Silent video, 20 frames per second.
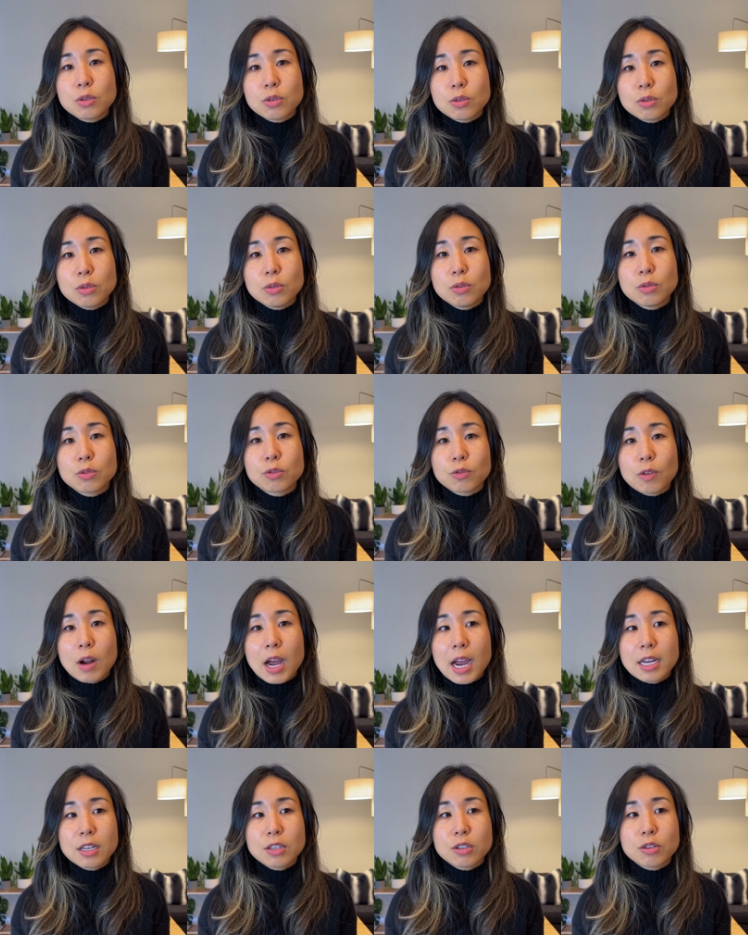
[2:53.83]
to
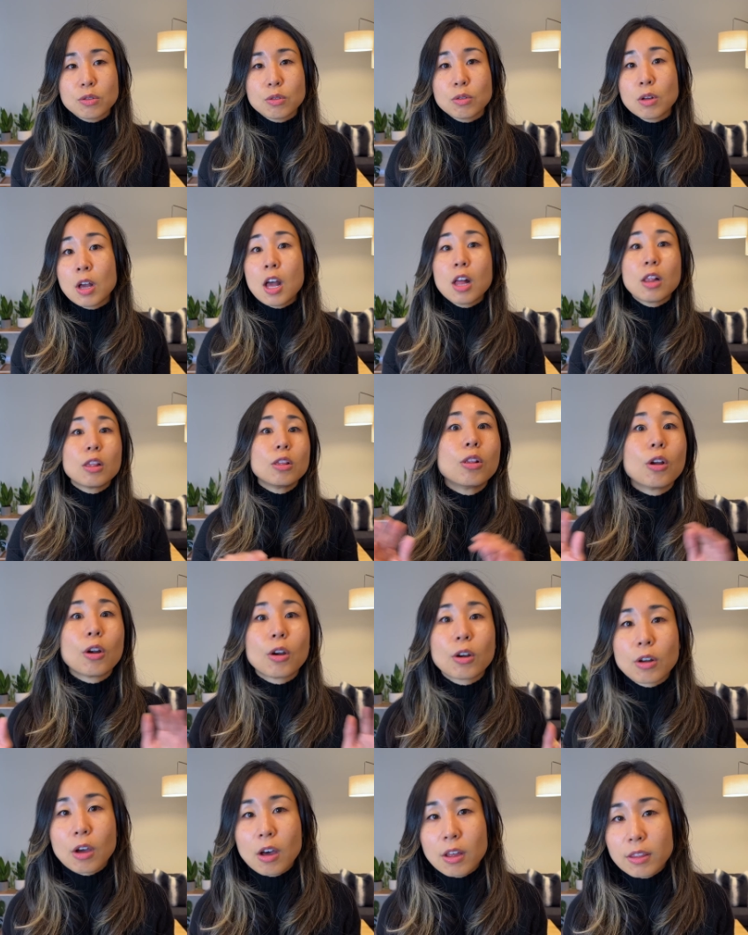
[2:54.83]
try to
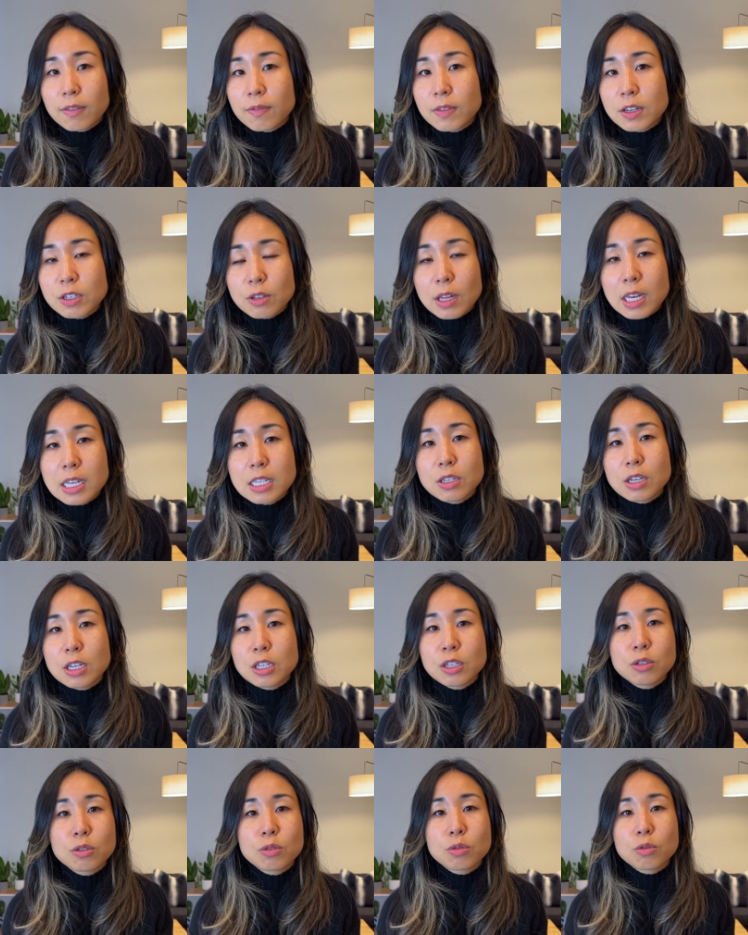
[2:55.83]
learn all the
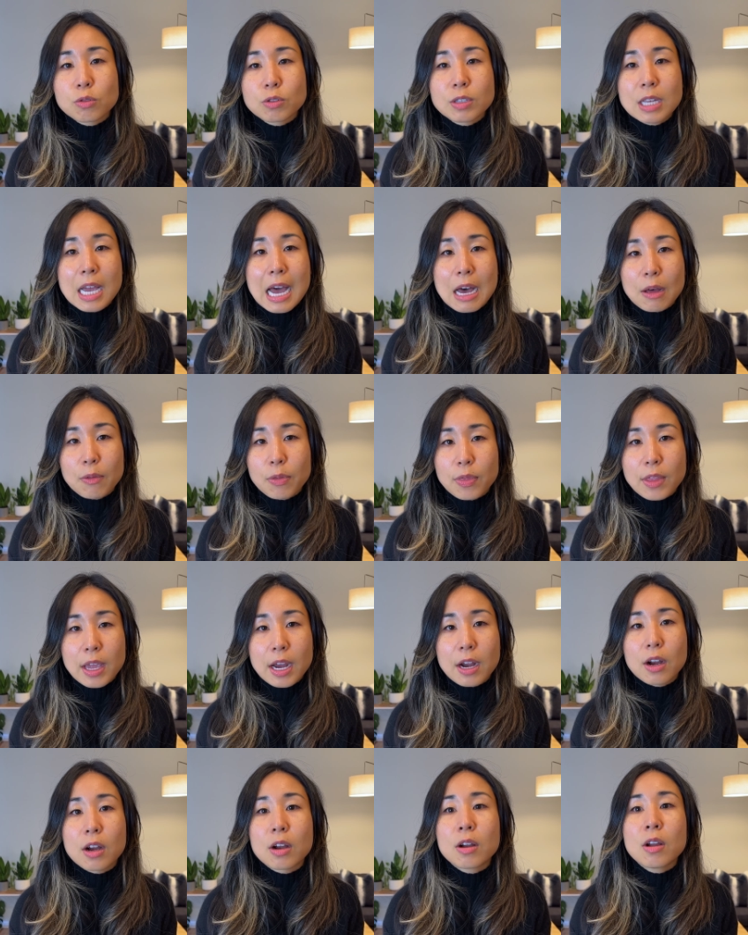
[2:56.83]
visualization tools out
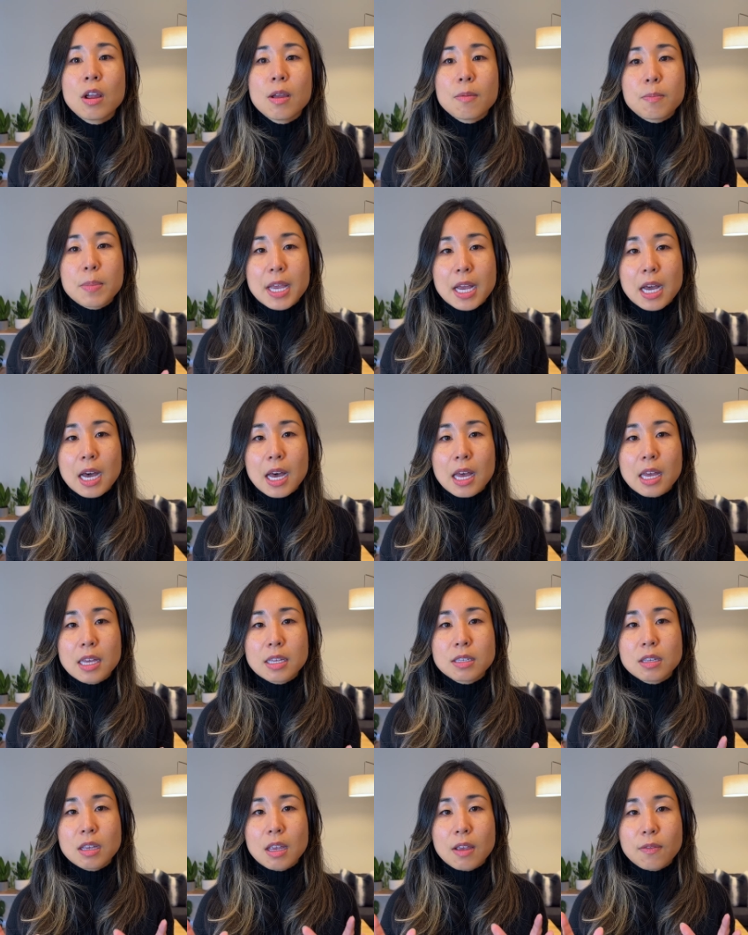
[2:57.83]
there
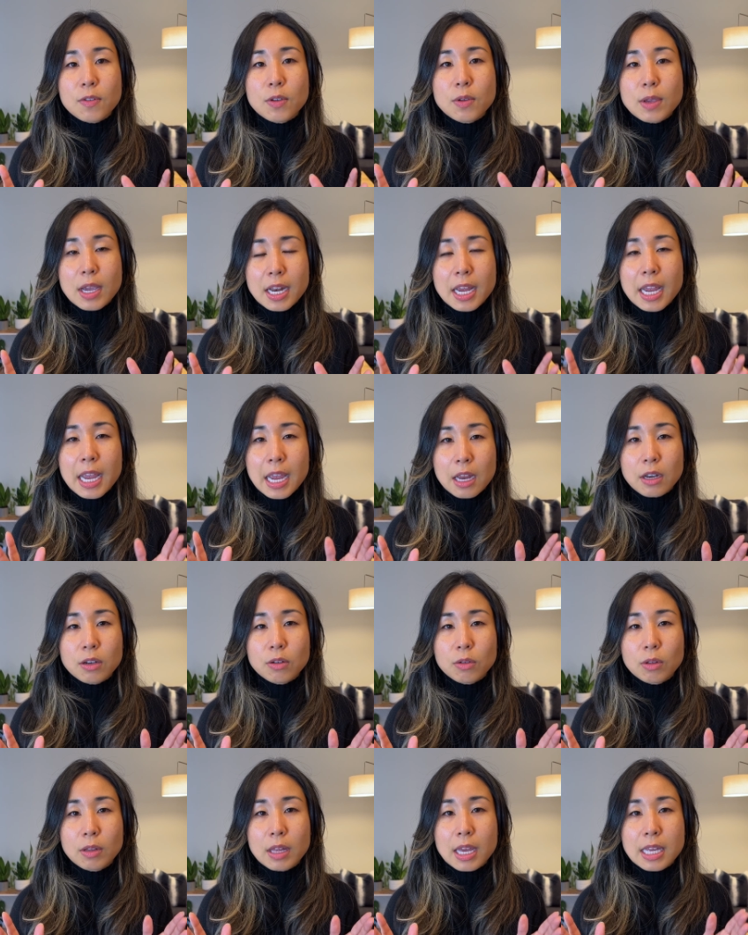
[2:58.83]
because if you get a
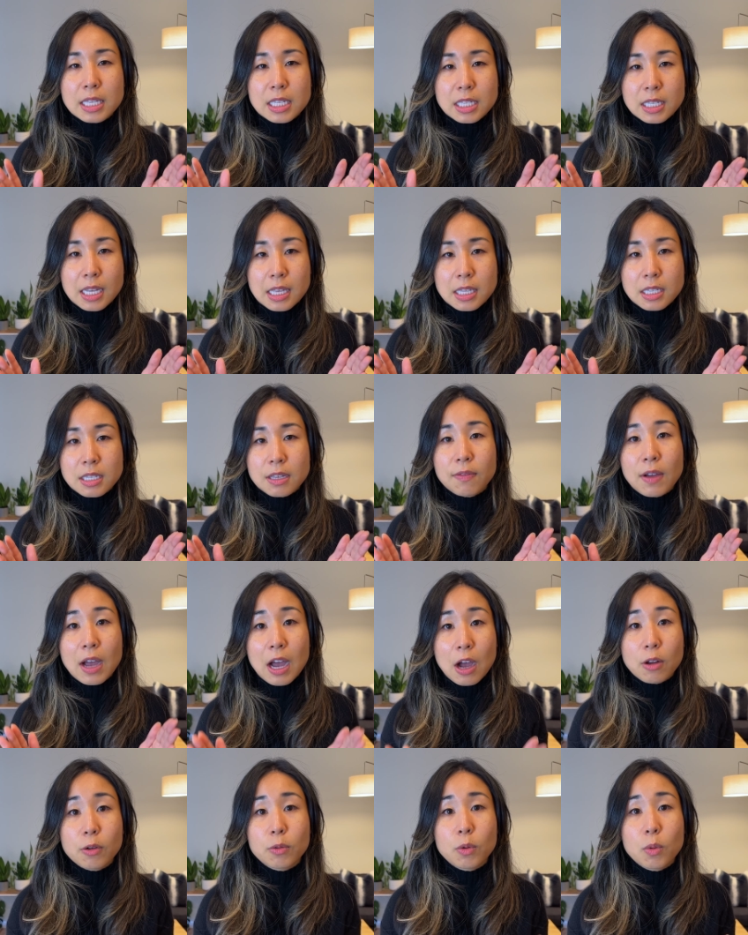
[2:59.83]
handle and sense of
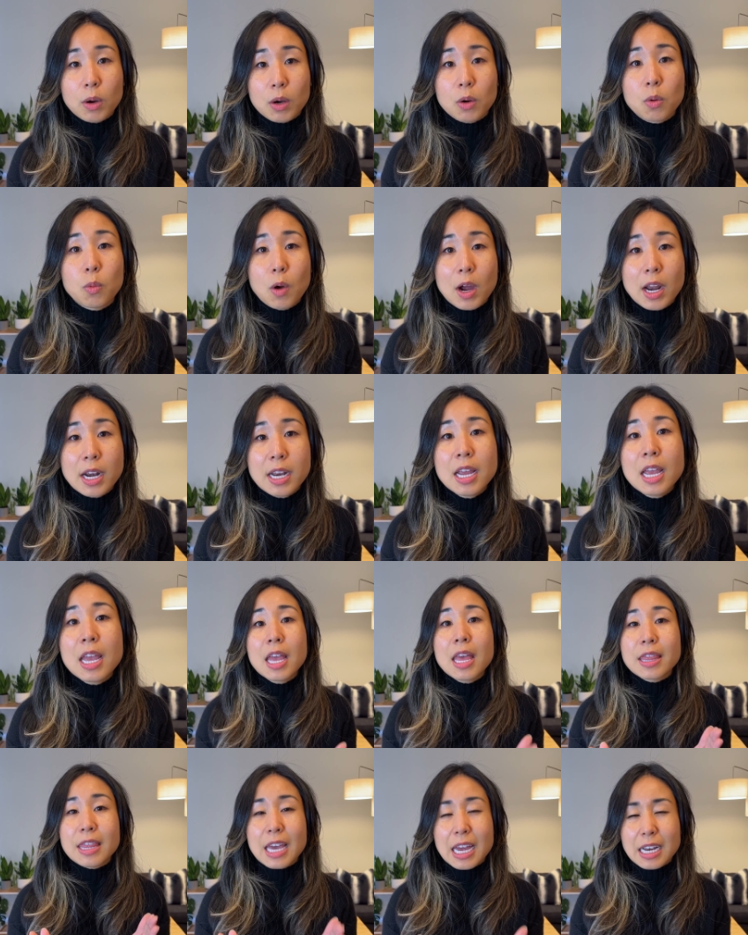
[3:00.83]
how to work one,
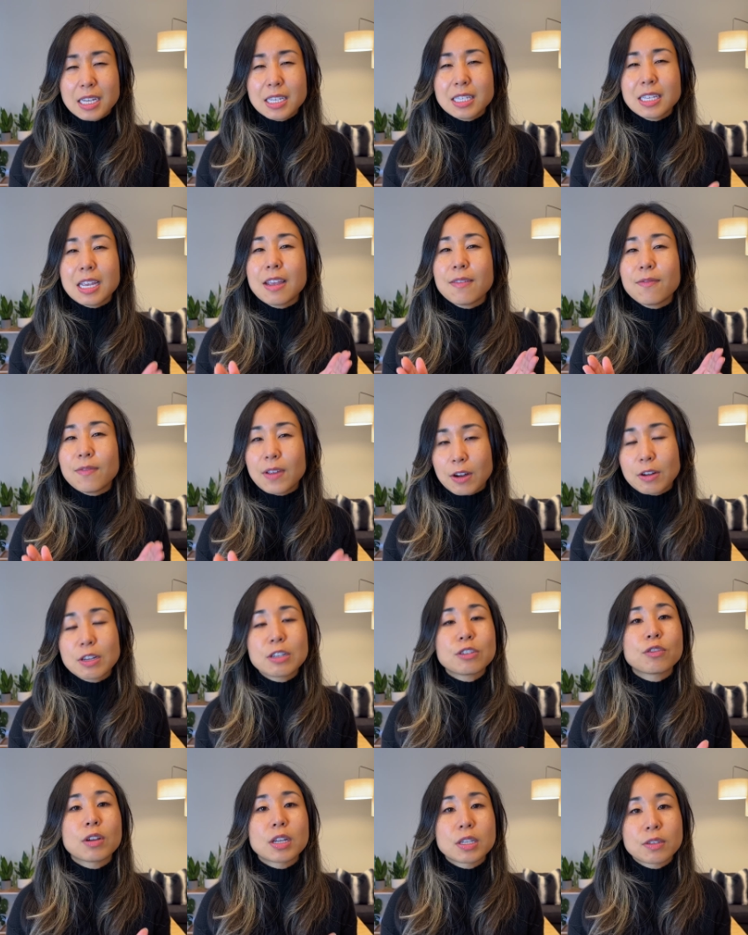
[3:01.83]
that is a
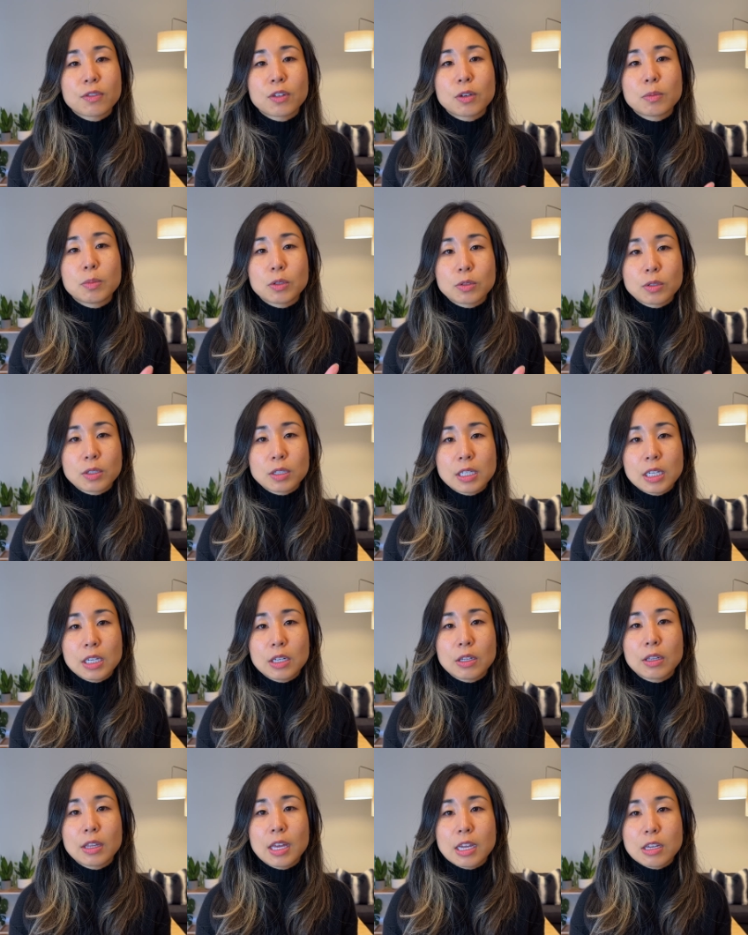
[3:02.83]
very transferable
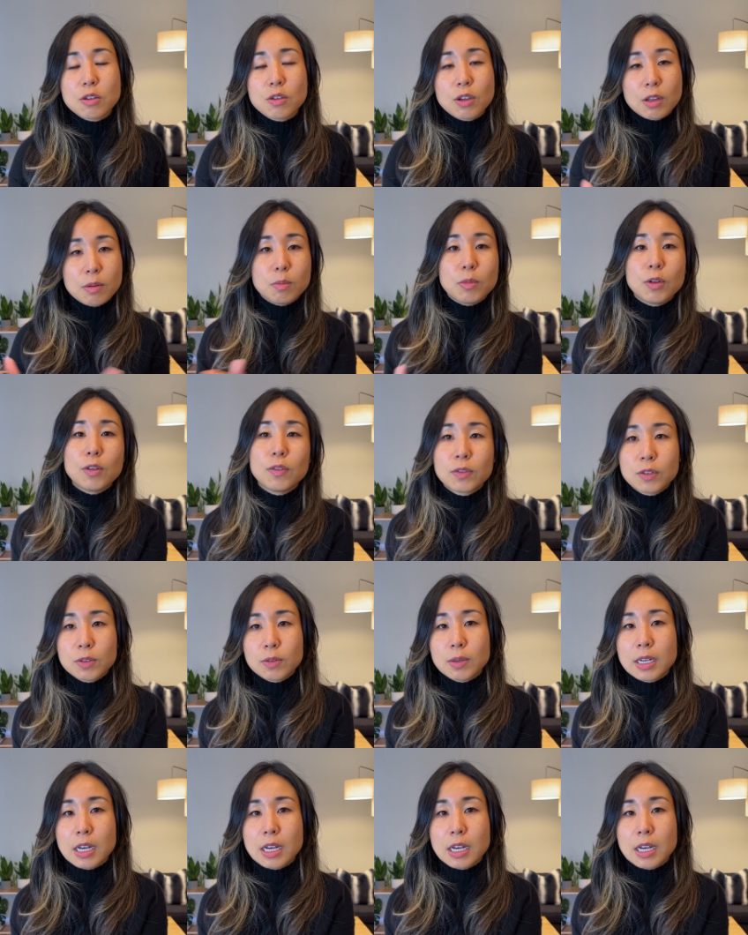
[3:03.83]
skill that you can move to